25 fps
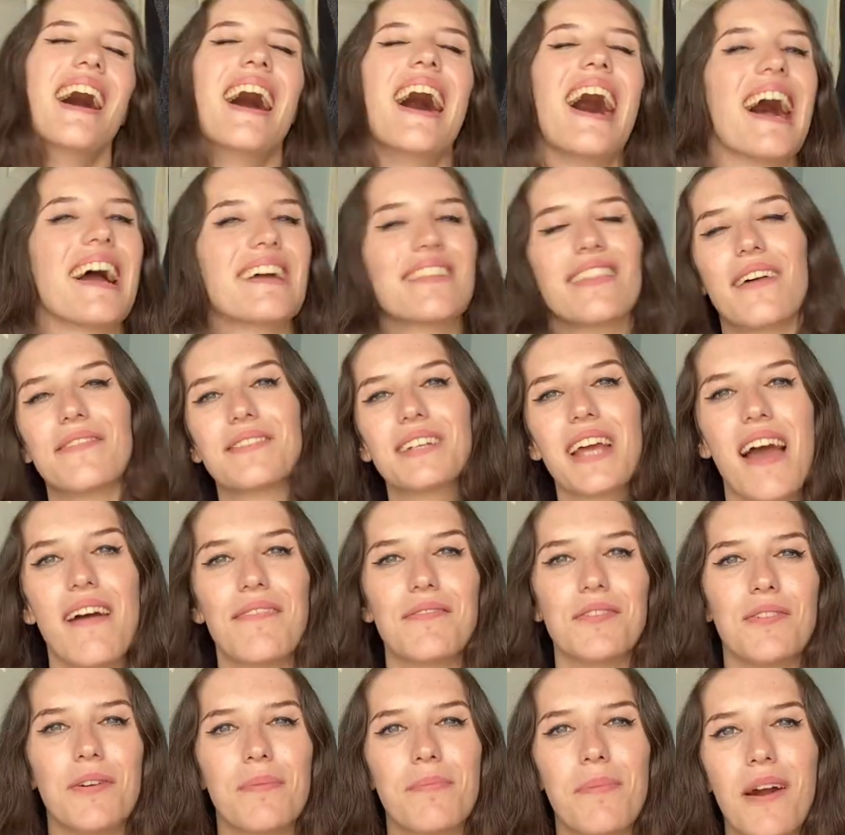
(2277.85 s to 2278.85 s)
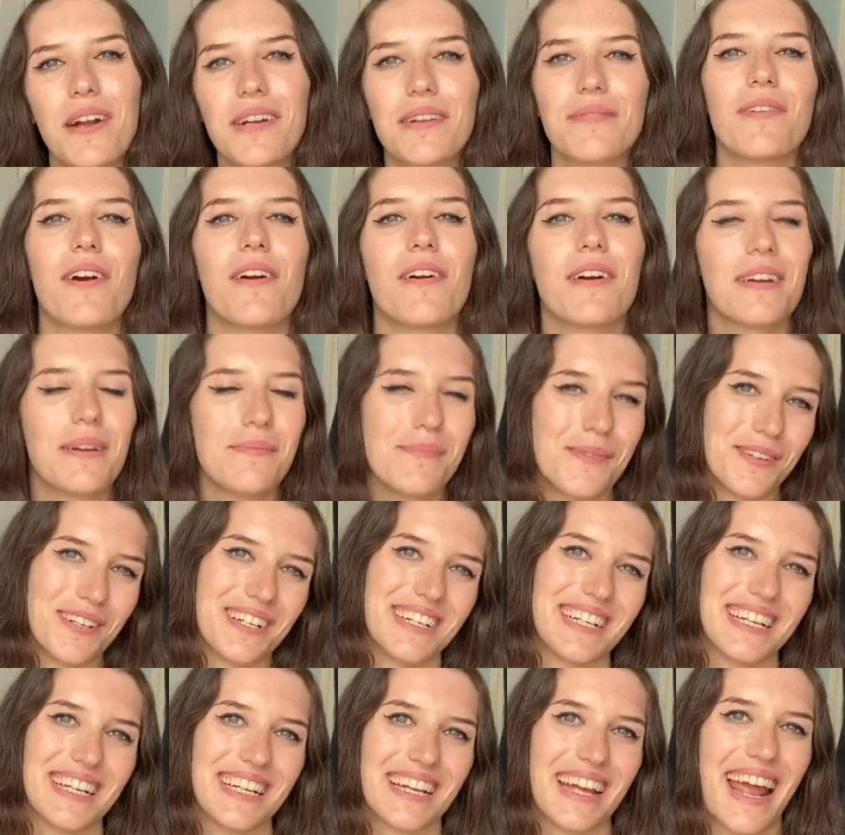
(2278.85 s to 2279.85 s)
I'd love to have you a part of our
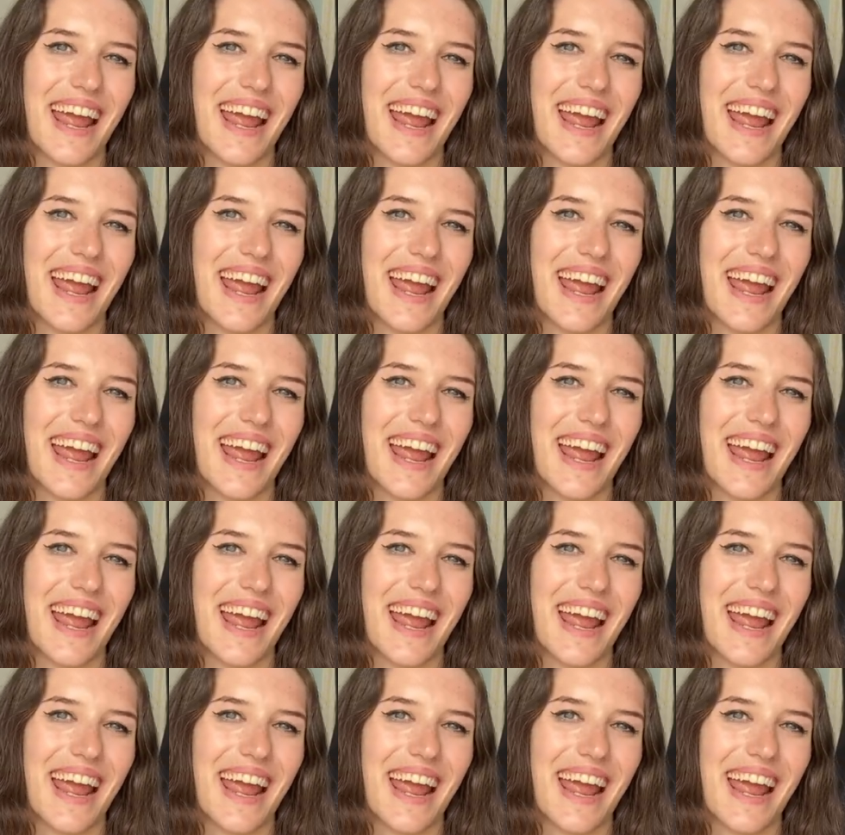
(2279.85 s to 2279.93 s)
community.